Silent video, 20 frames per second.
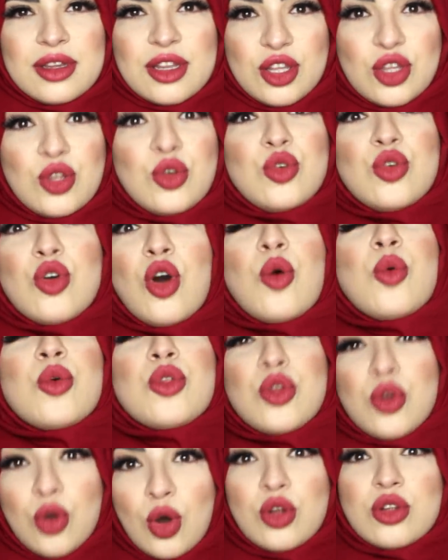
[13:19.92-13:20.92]
that you got
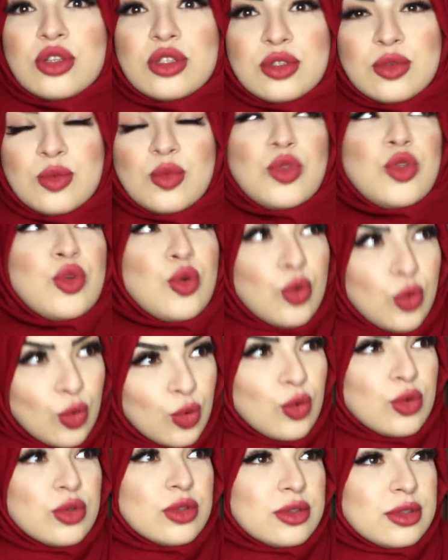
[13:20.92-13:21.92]
with God, with your
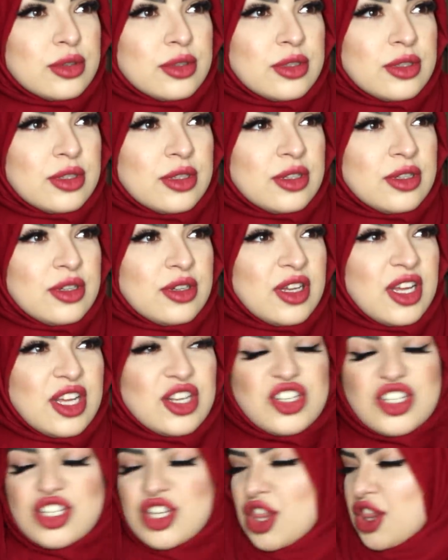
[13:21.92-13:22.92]
Lord,
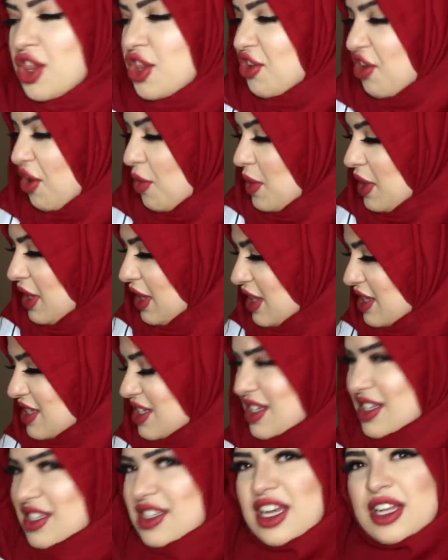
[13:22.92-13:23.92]
and just throwing it
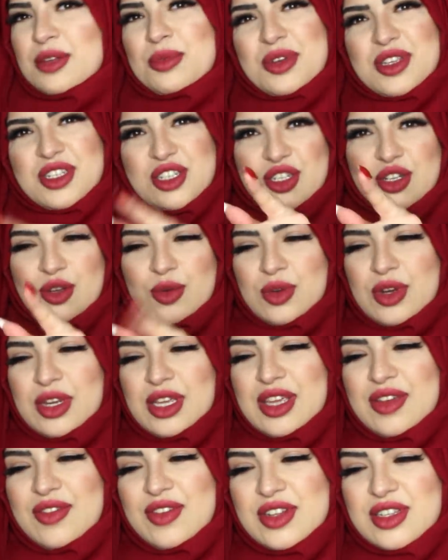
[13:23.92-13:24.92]
to the side because you don't want
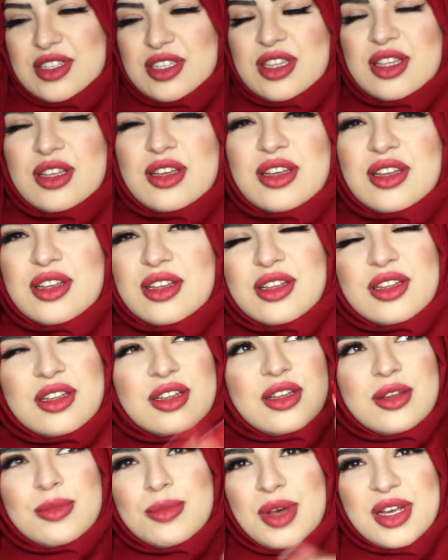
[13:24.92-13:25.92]
to give it to the
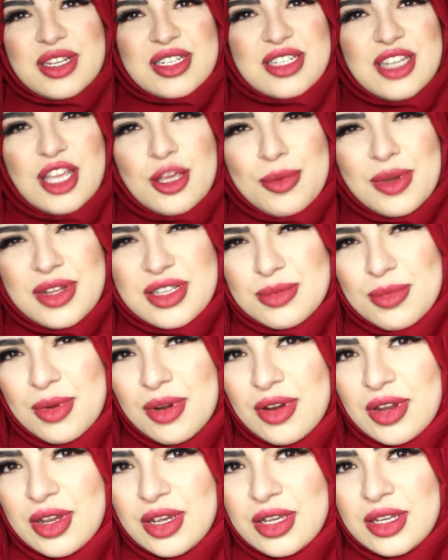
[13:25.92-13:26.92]
person that you're about to
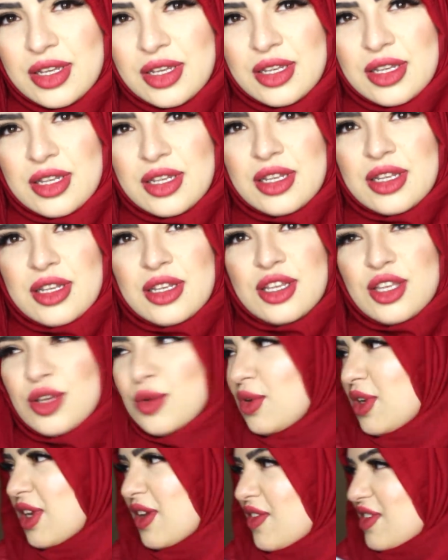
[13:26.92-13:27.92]
marry.
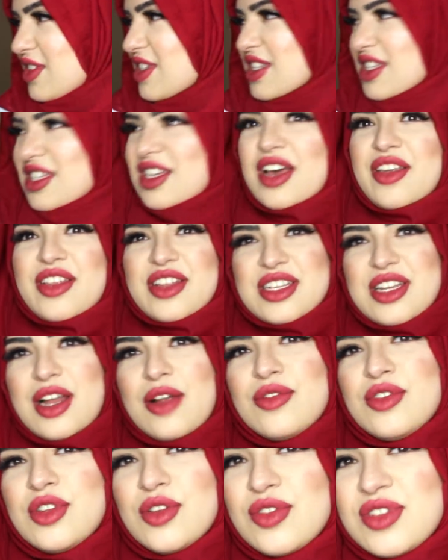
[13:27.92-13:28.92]
You want to give it to this guy that's
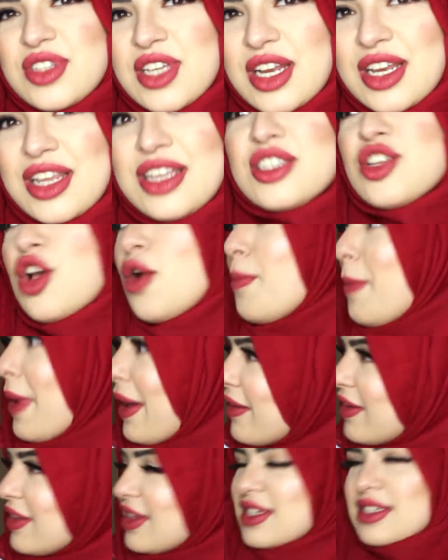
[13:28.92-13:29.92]
loved you for 10 years. Go
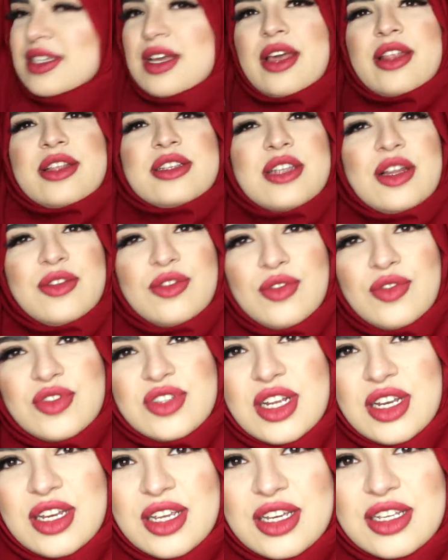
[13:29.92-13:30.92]
marry this guy that's loved you for
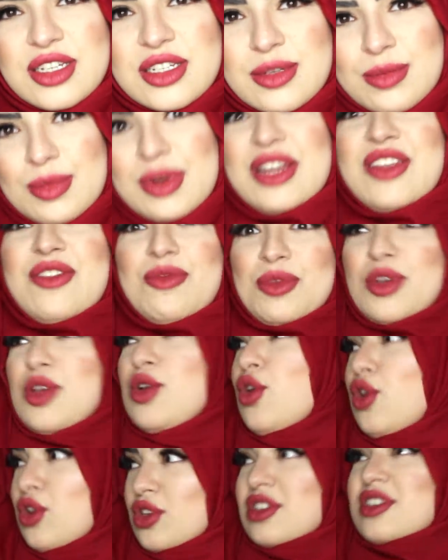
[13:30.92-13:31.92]
10 years. Believe me,
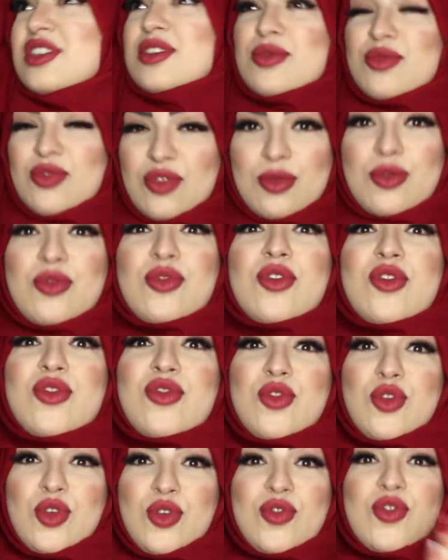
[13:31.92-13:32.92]
God,
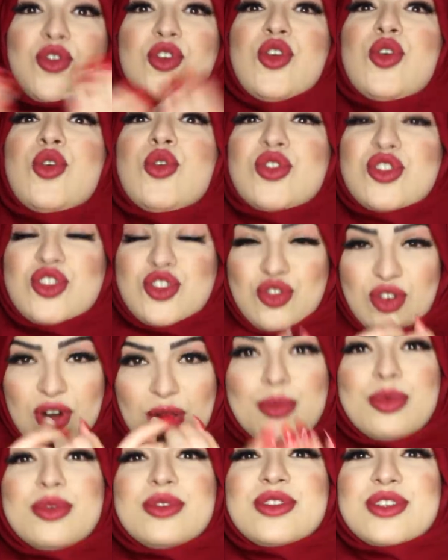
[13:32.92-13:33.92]
for your
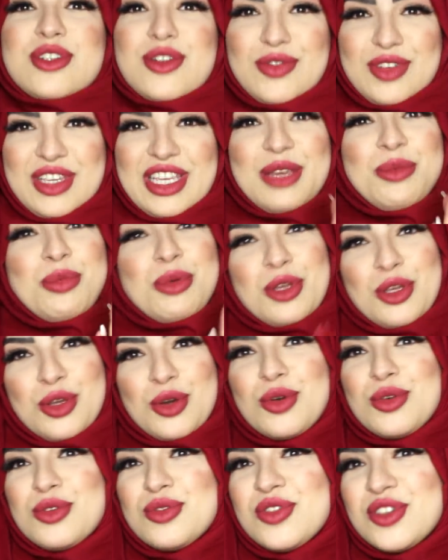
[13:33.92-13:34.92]
troubles of keeping
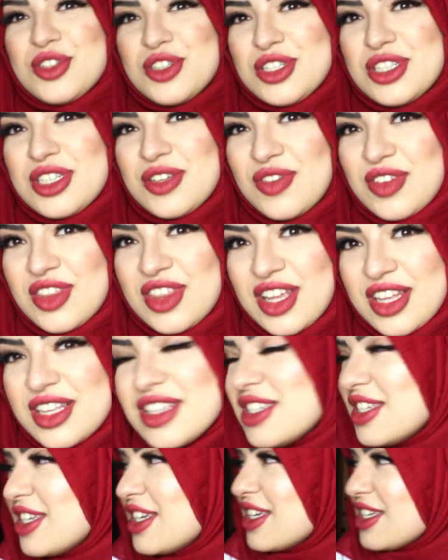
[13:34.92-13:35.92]
your virginity for
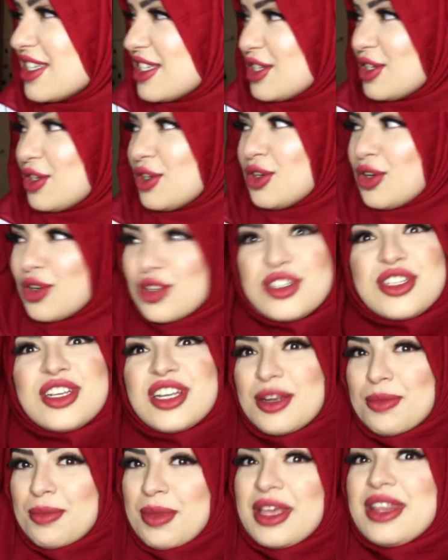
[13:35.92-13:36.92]
30 years, God's
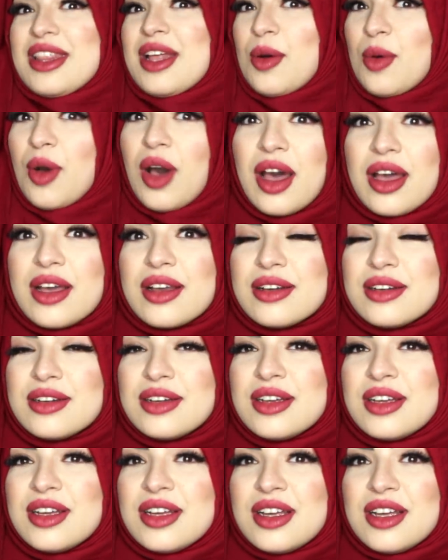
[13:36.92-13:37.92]
going to make that work.
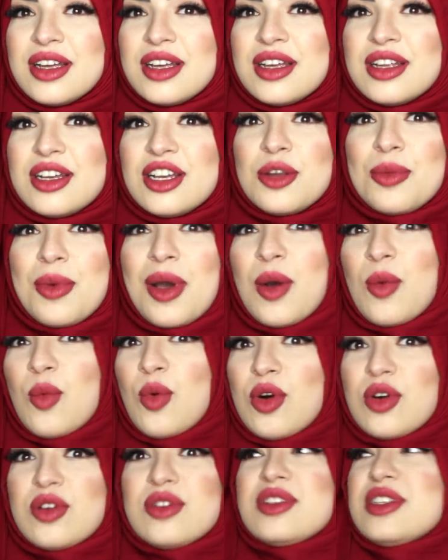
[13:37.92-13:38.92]
No matter
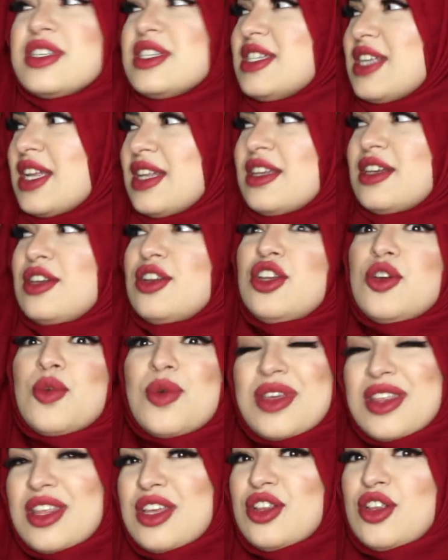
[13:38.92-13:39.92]
what is standing in your
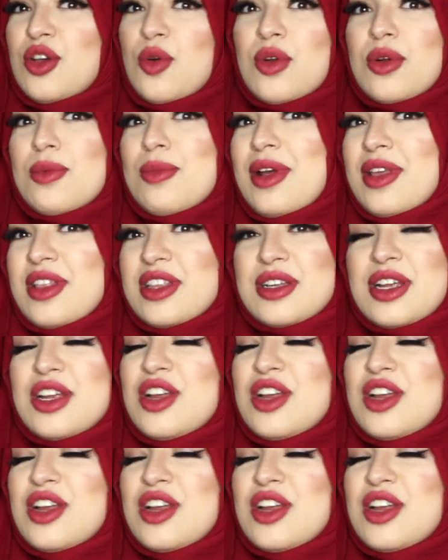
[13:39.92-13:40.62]
way that you don't want to marry.